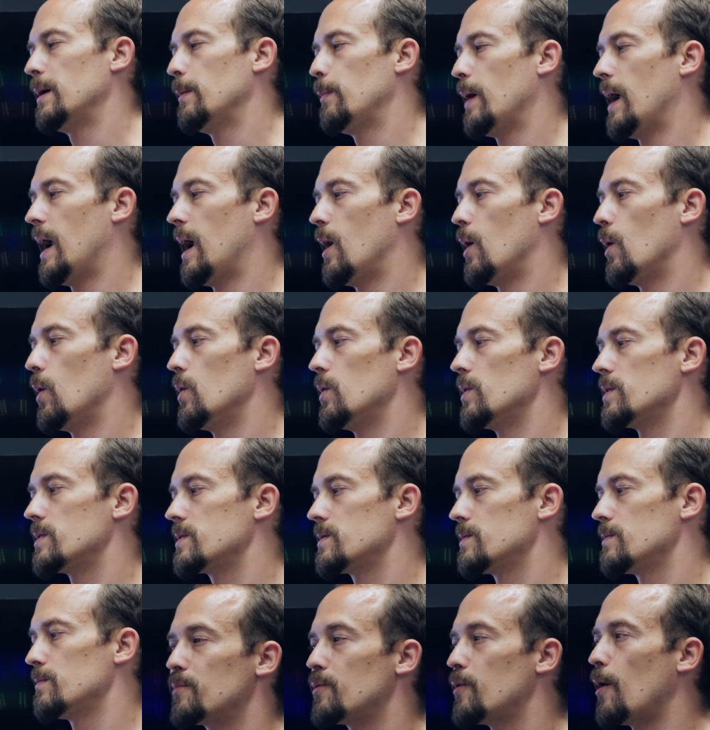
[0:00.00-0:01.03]
about
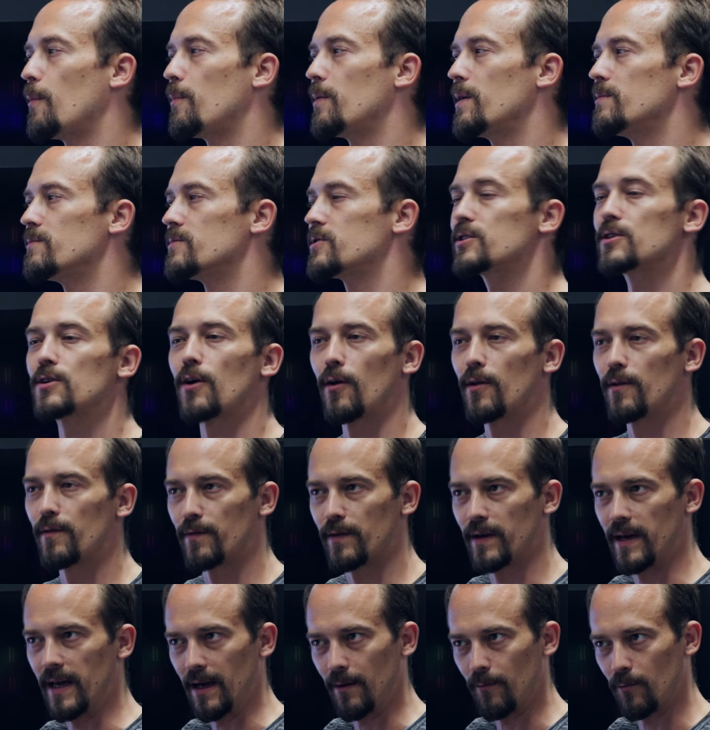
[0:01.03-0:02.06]
problem
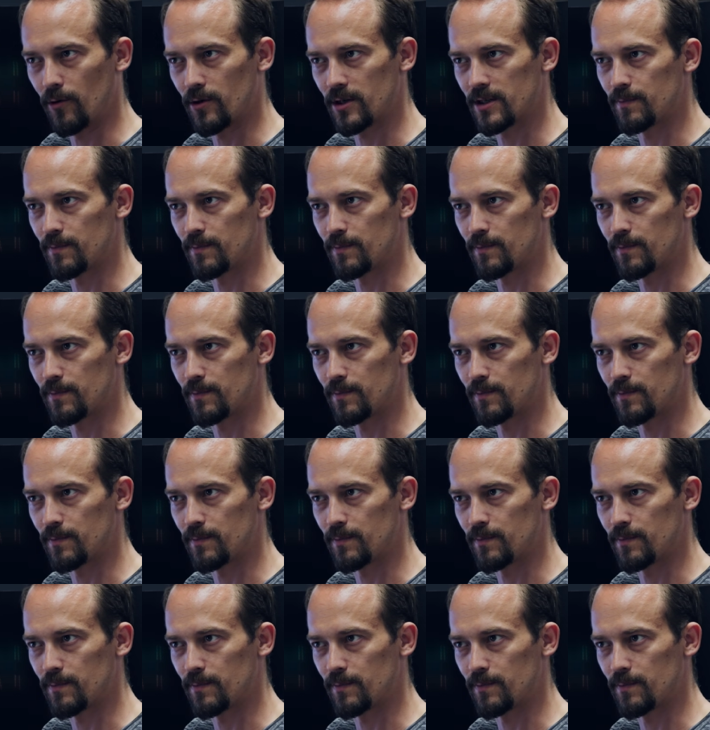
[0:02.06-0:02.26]
solving more